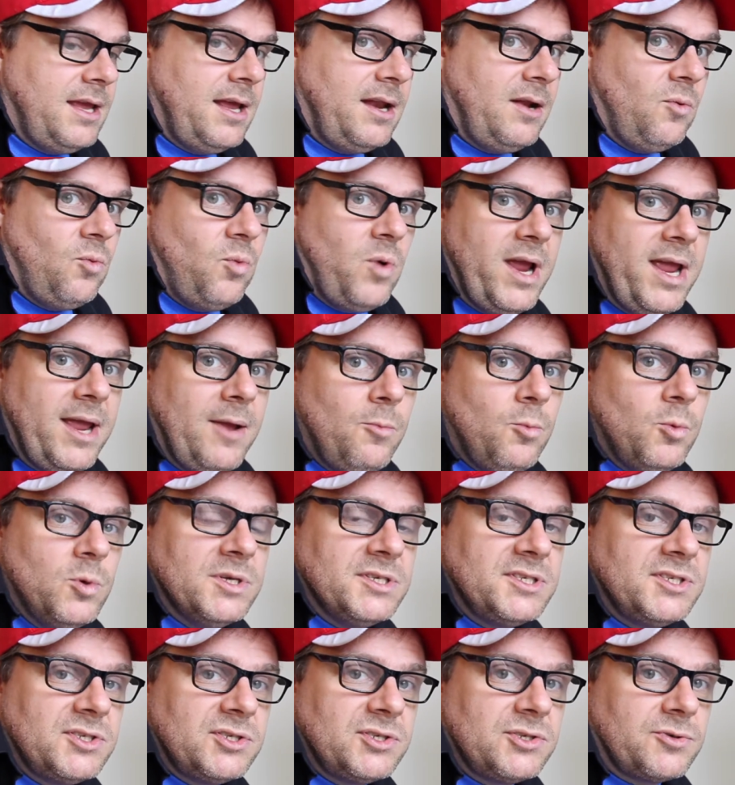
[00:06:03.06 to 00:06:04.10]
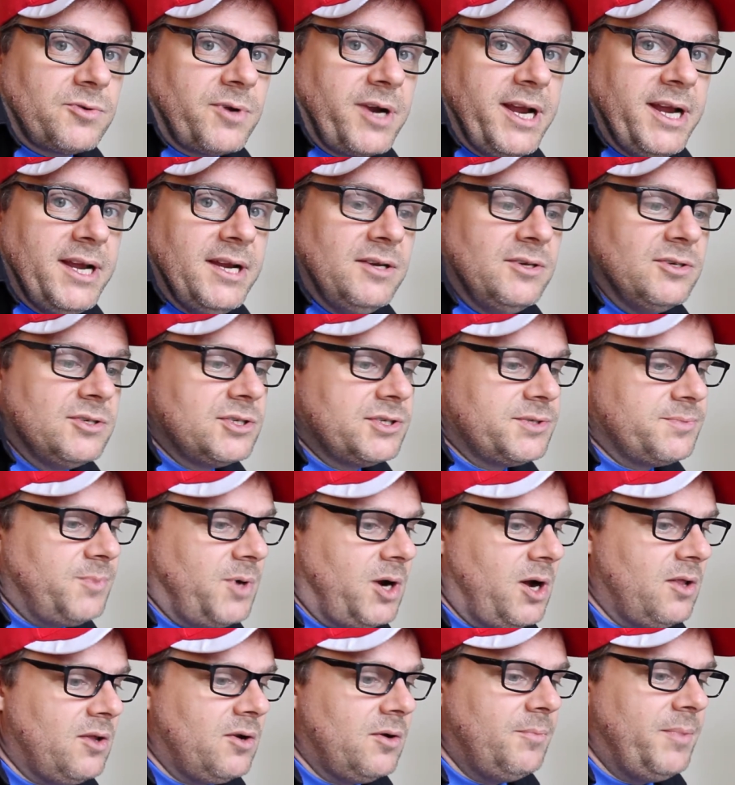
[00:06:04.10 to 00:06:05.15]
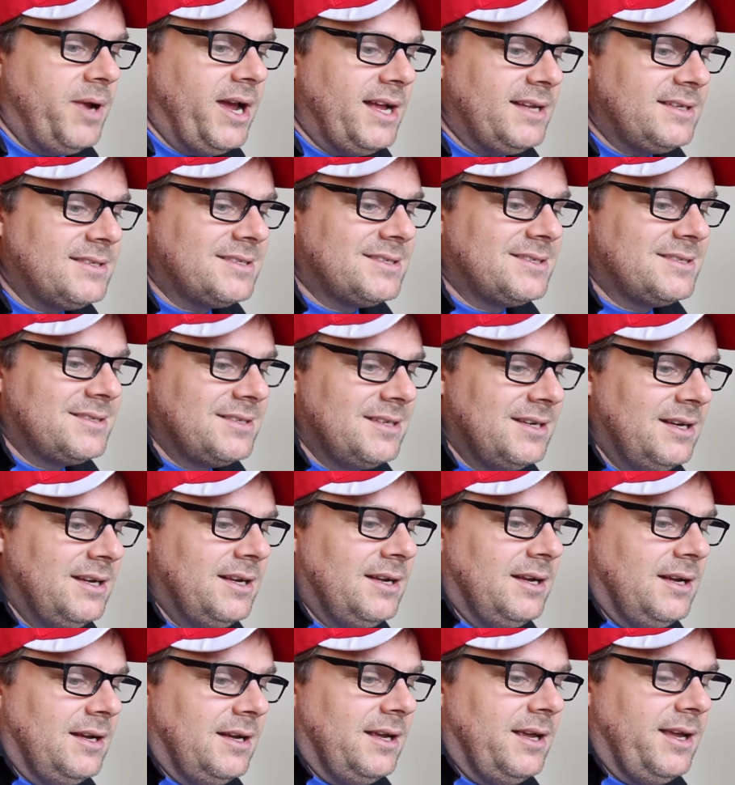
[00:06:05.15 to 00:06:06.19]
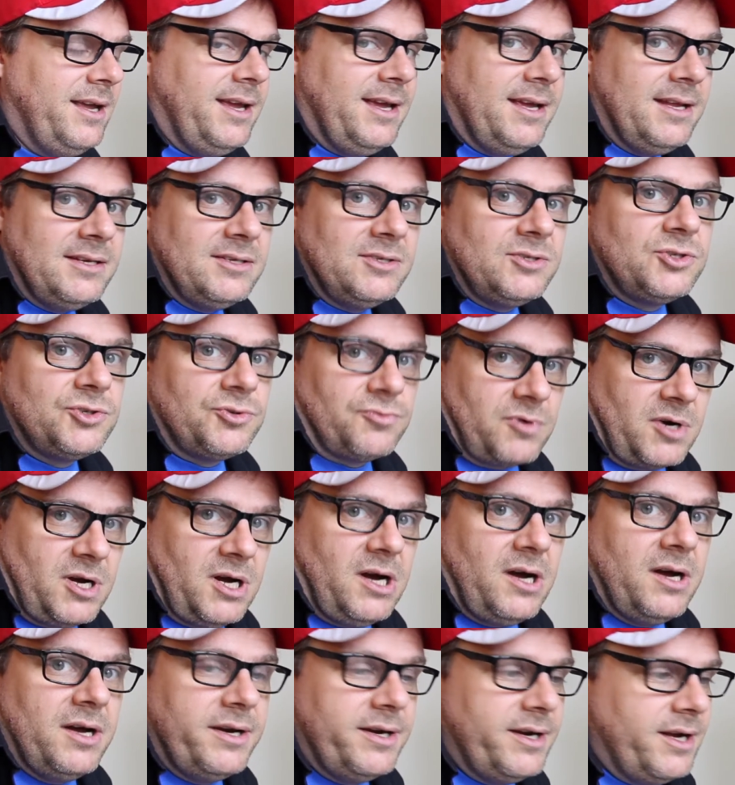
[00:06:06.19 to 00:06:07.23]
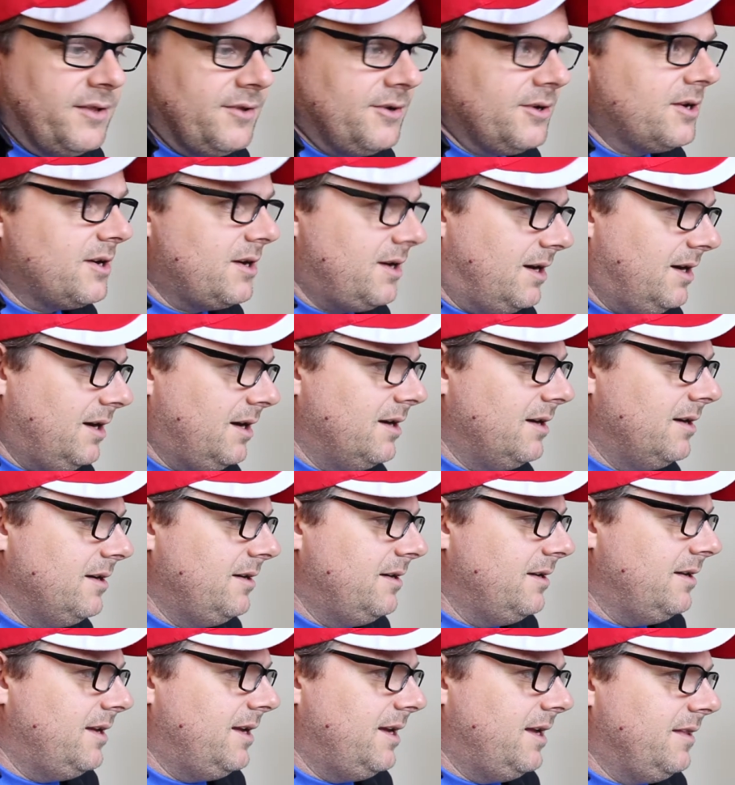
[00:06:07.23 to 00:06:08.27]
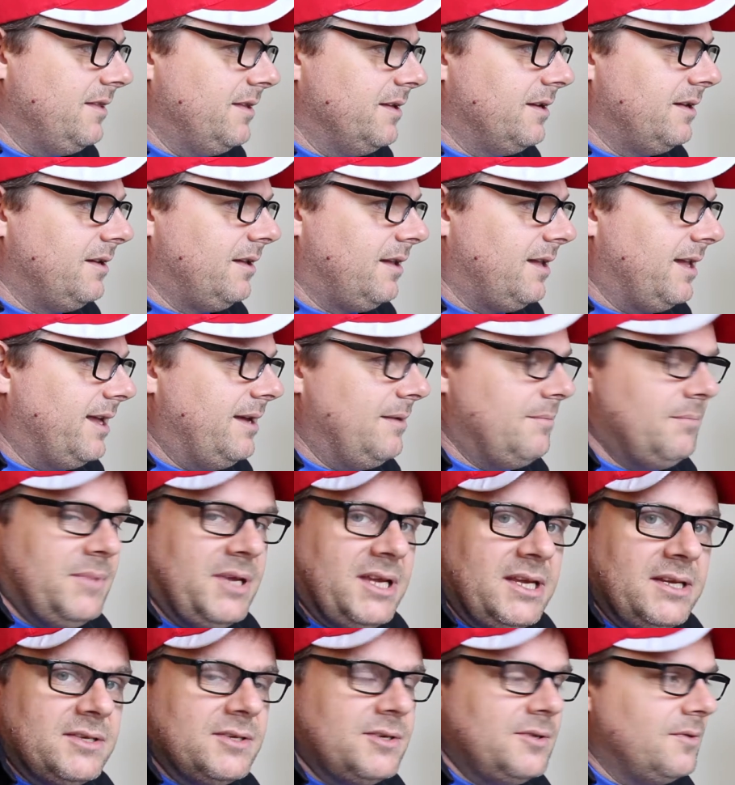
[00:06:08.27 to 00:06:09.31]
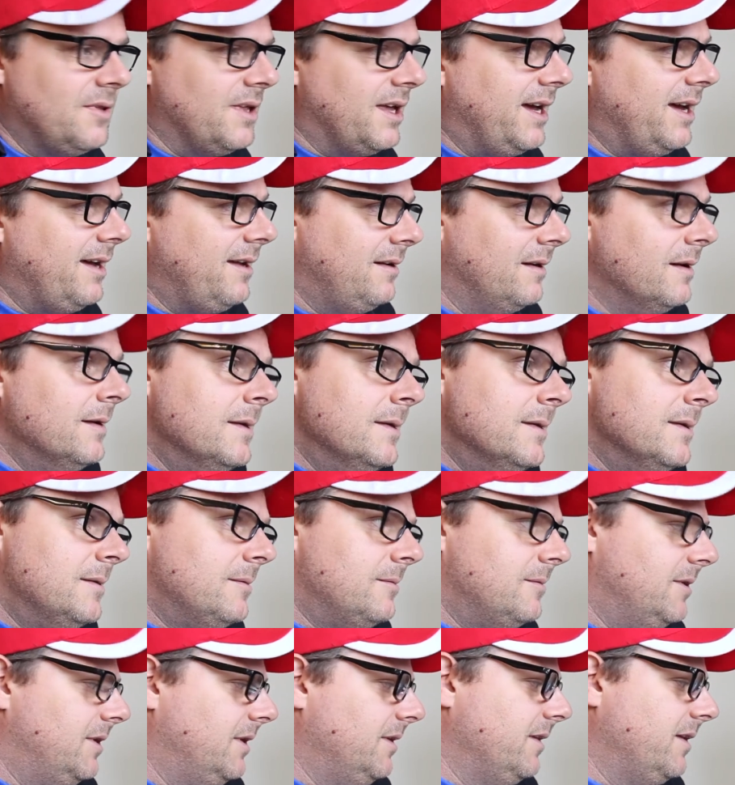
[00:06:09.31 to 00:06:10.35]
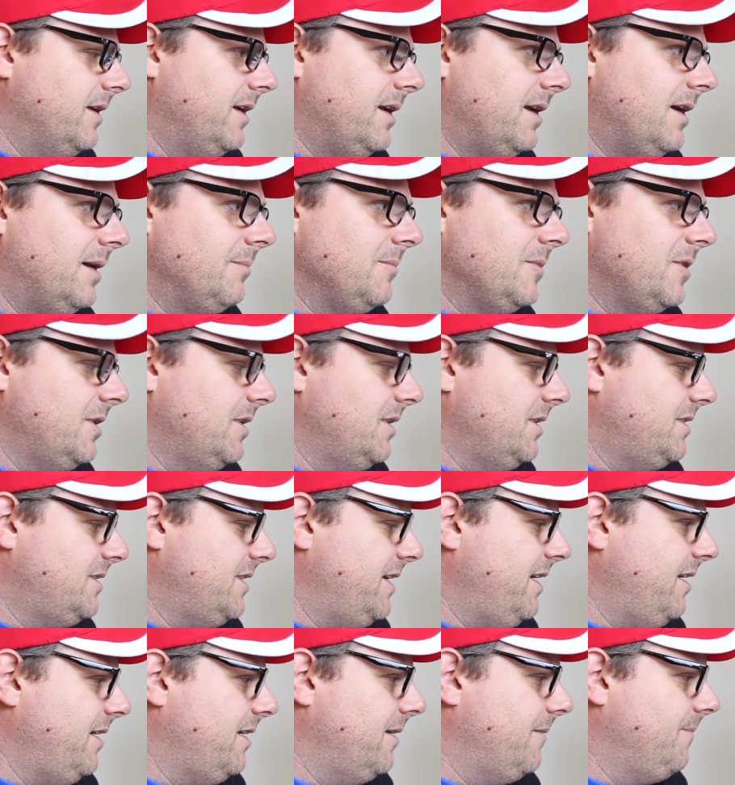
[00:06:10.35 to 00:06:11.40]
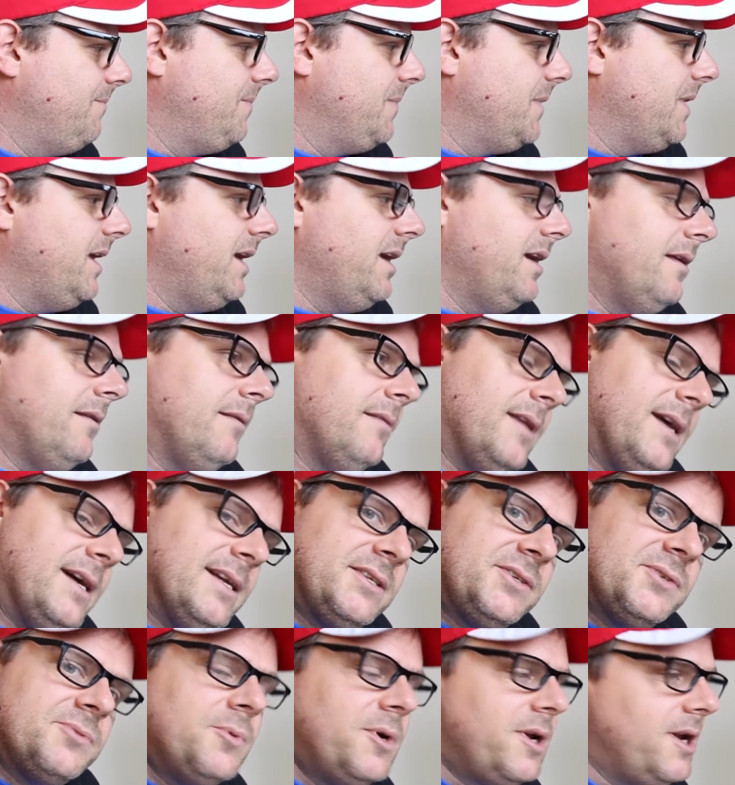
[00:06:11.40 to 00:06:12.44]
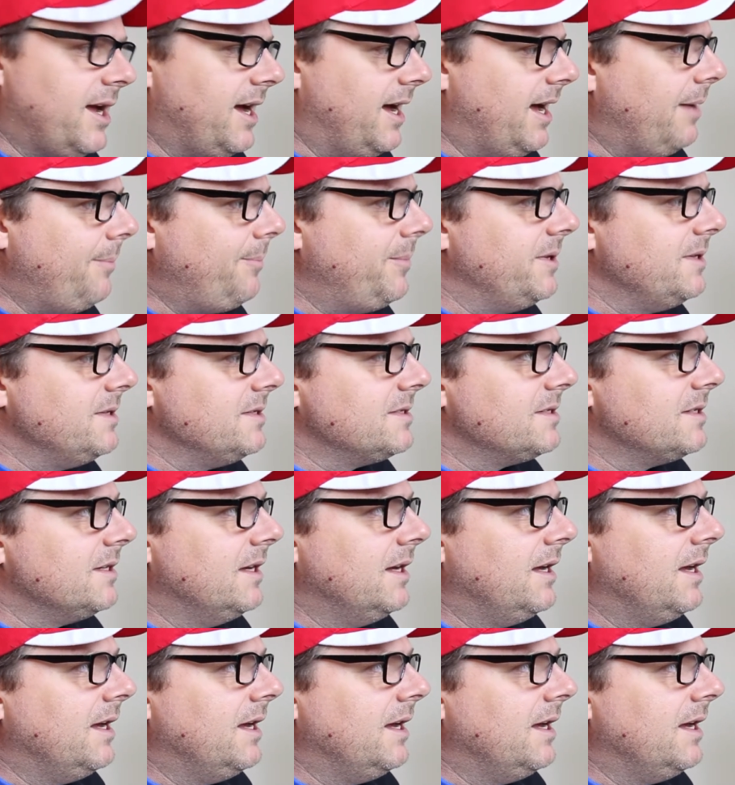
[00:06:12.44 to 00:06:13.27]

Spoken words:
get away with strange smaller bets and draw another card and they'll let me do that, well then I'm gonna take it, and that's what happens.